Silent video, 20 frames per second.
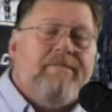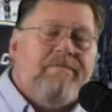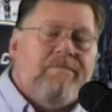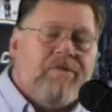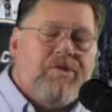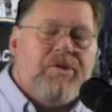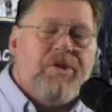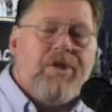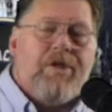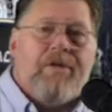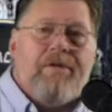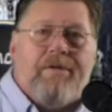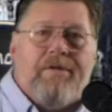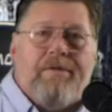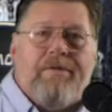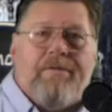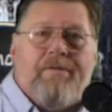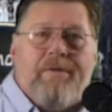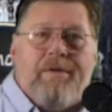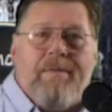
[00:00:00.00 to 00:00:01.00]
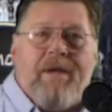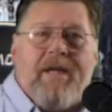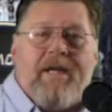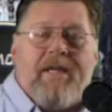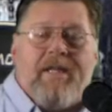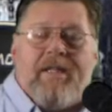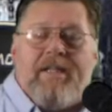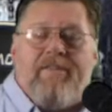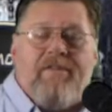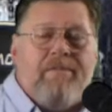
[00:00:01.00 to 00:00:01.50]
Sure, we make
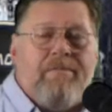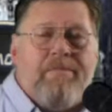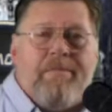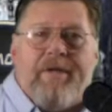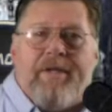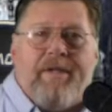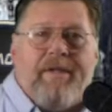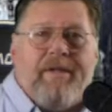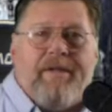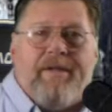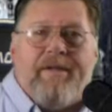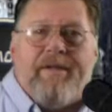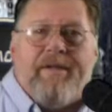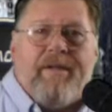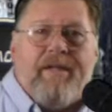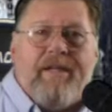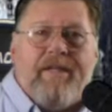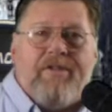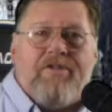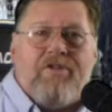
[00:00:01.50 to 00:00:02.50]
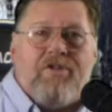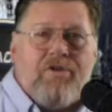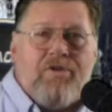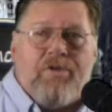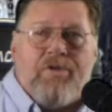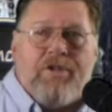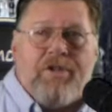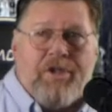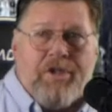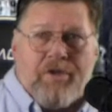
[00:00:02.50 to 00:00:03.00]
a living, but it's
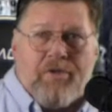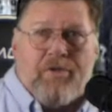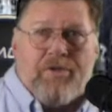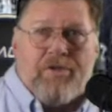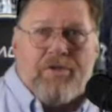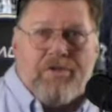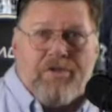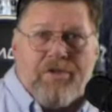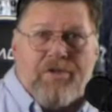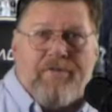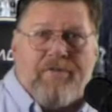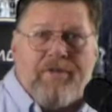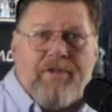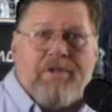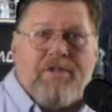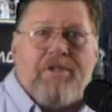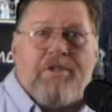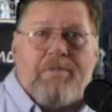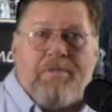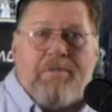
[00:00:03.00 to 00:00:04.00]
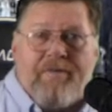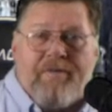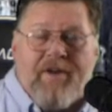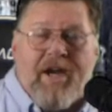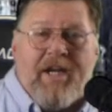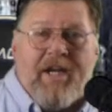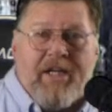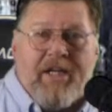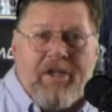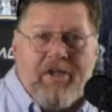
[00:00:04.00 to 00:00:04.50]
doing you a service. It's
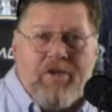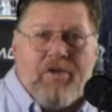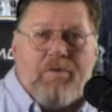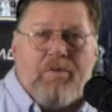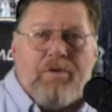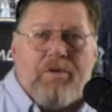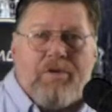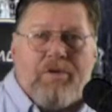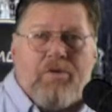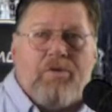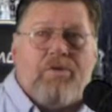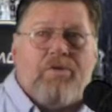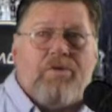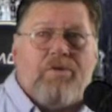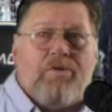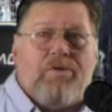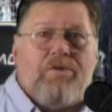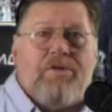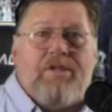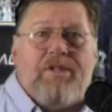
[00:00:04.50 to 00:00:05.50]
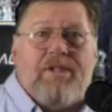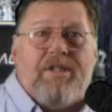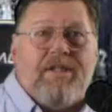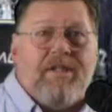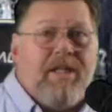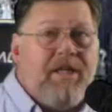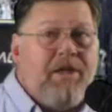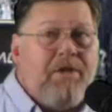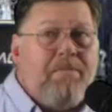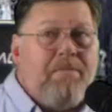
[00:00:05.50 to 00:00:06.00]
providing you with tools
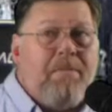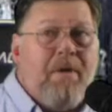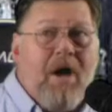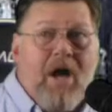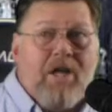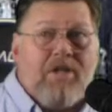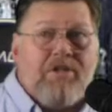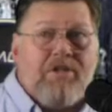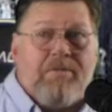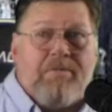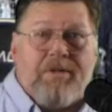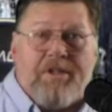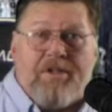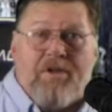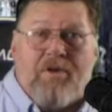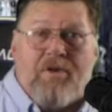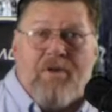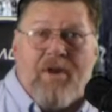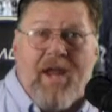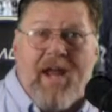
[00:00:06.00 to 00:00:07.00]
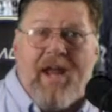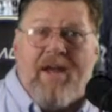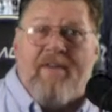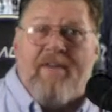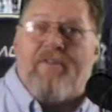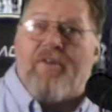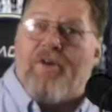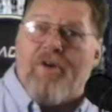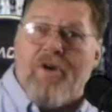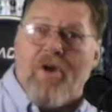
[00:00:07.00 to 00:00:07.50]
that you possibly don't have,
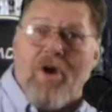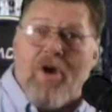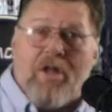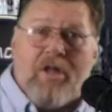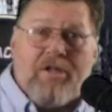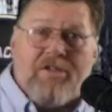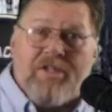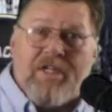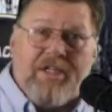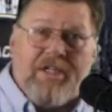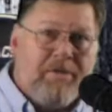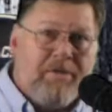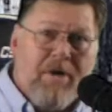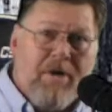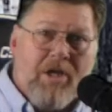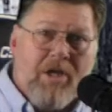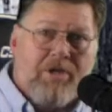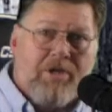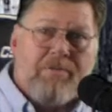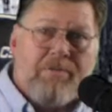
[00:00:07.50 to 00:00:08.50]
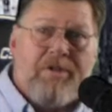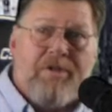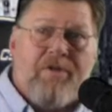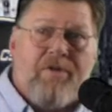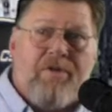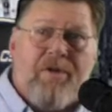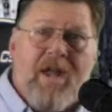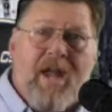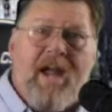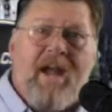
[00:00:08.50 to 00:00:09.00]
or knowledge that you possibly
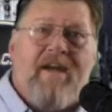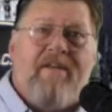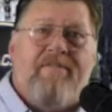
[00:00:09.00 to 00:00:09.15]
don't have.